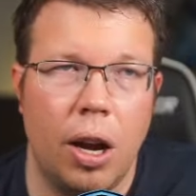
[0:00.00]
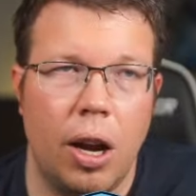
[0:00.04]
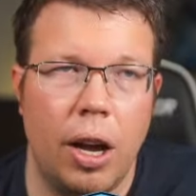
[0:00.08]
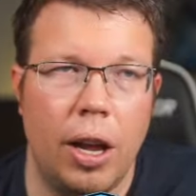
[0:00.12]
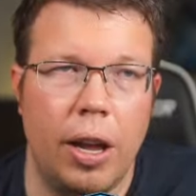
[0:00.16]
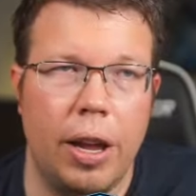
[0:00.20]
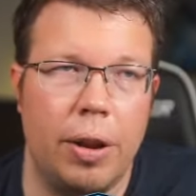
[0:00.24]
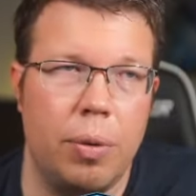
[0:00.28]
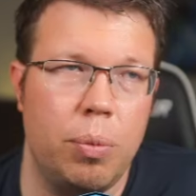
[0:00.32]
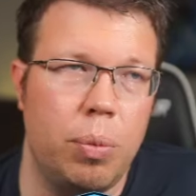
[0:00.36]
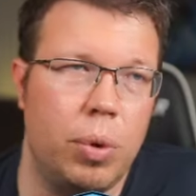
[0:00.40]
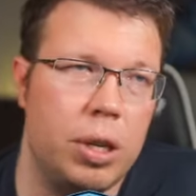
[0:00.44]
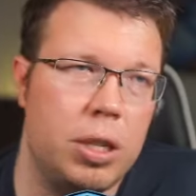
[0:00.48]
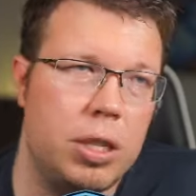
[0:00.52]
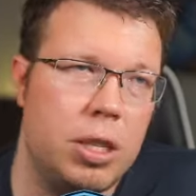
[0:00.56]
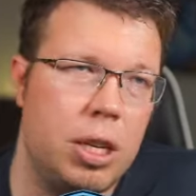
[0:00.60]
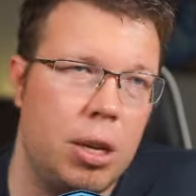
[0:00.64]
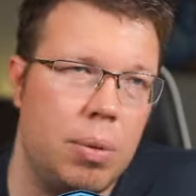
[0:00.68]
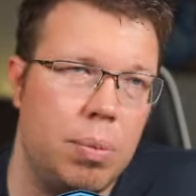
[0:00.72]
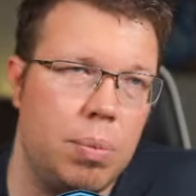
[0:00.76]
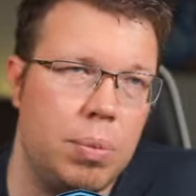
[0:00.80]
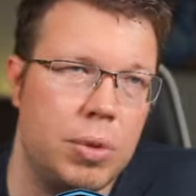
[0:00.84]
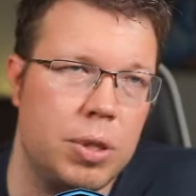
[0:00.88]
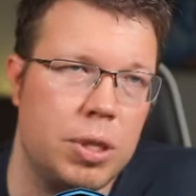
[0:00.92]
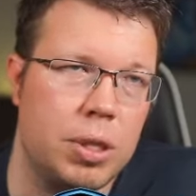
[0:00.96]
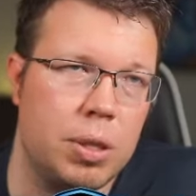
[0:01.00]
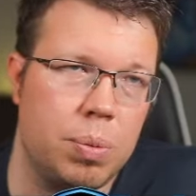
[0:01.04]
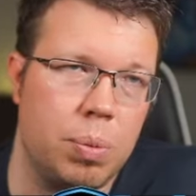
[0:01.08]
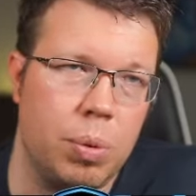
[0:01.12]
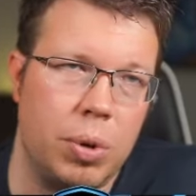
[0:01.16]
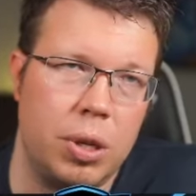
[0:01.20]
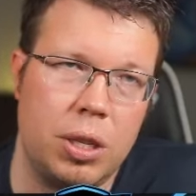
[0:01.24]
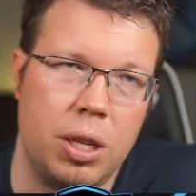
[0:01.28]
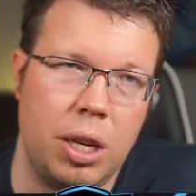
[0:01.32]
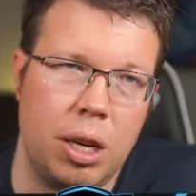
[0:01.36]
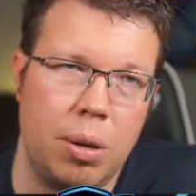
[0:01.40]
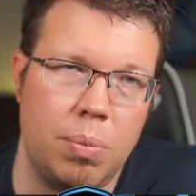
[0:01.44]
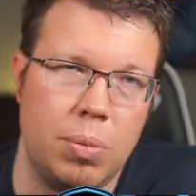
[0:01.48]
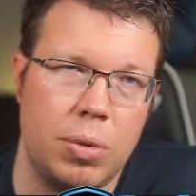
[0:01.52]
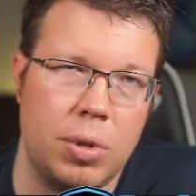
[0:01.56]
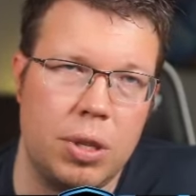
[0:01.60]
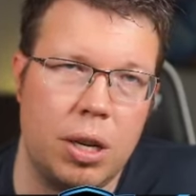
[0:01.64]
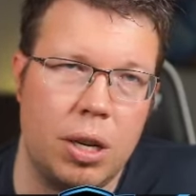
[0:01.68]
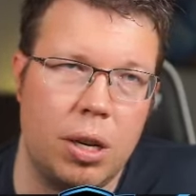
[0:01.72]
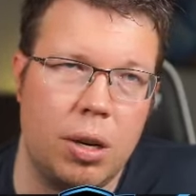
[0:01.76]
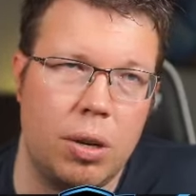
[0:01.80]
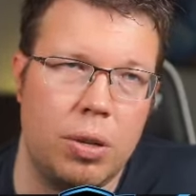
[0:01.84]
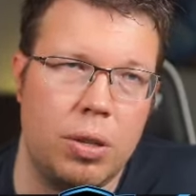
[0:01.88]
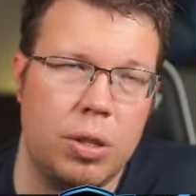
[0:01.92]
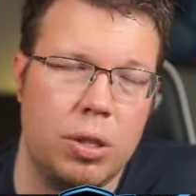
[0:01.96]
and what teams
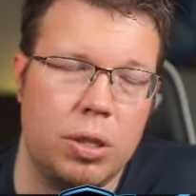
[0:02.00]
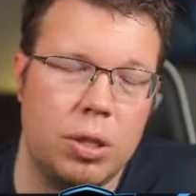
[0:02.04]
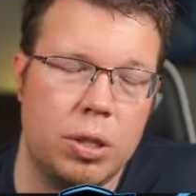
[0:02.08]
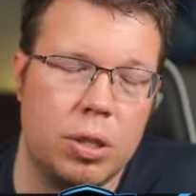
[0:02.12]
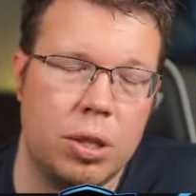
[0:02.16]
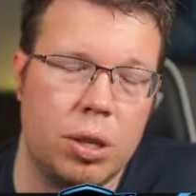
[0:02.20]
are